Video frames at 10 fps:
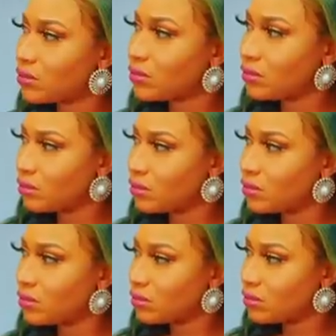
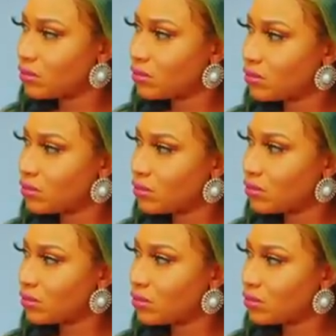
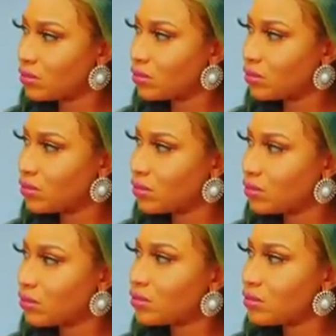
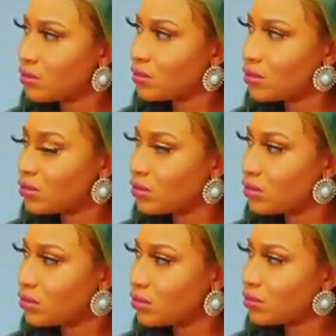
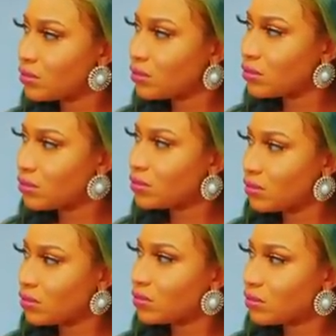
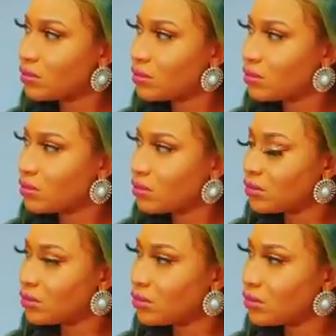
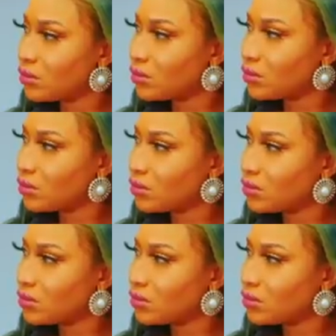No words are spoken by the person on screen.